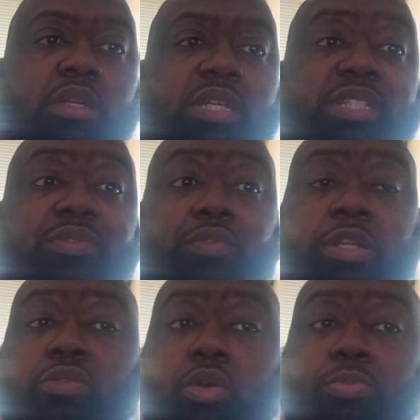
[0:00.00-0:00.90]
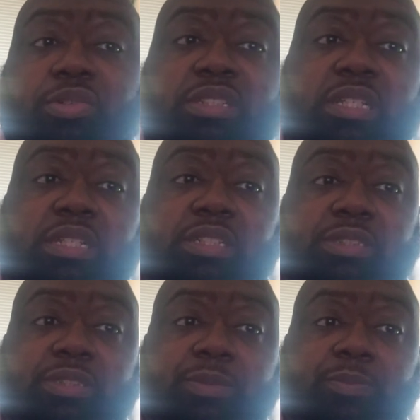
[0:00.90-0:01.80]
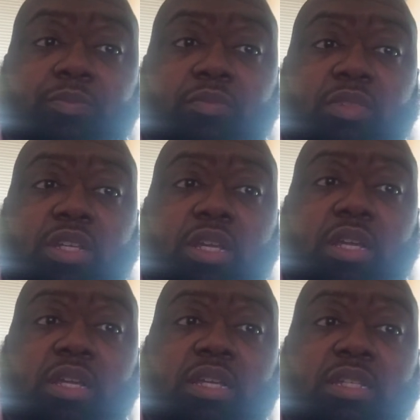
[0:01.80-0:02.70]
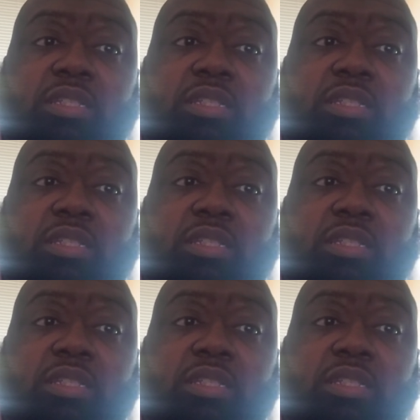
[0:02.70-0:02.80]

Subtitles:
His free throw percentage is